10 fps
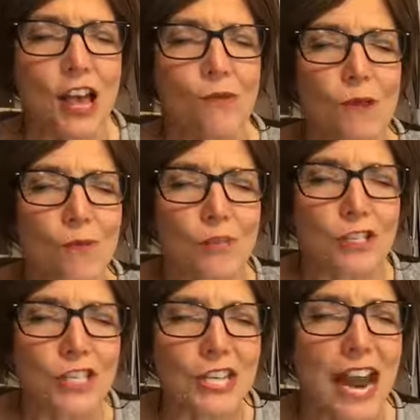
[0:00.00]
We would
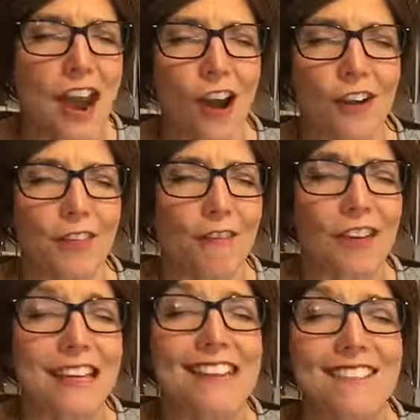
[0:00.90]
share the
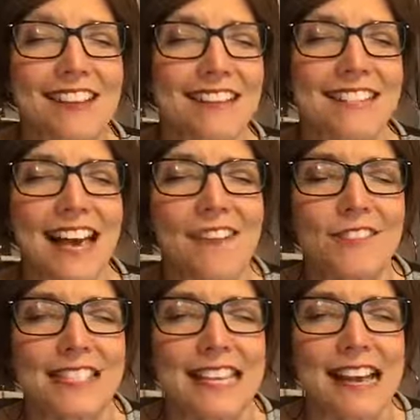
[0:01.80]
forgiveness of
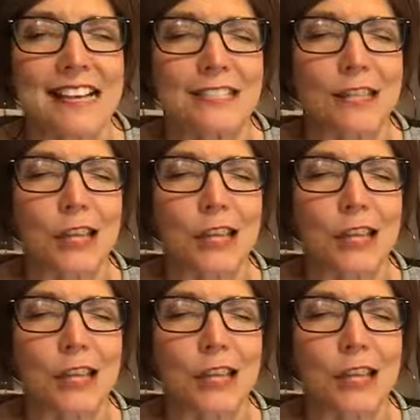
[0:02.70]
sins,